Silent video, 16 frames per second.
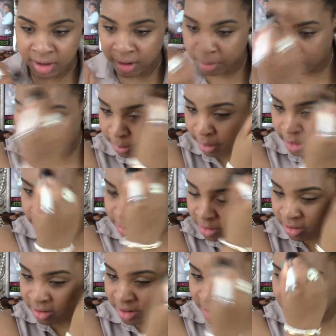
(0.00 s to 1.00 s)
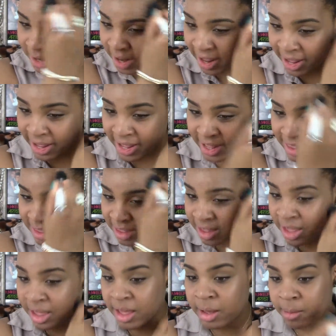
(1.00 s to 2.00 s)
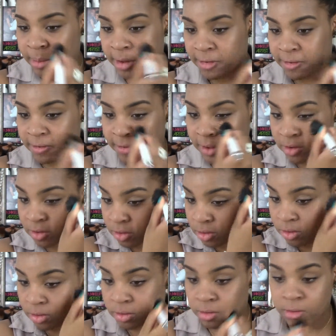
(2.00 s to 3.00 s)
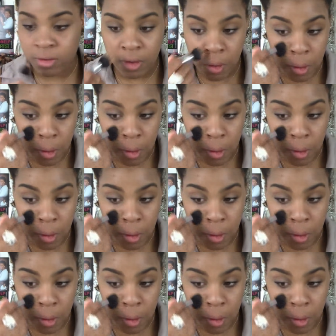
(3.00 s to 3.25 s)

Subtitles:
I wear makeup just to enhance my features.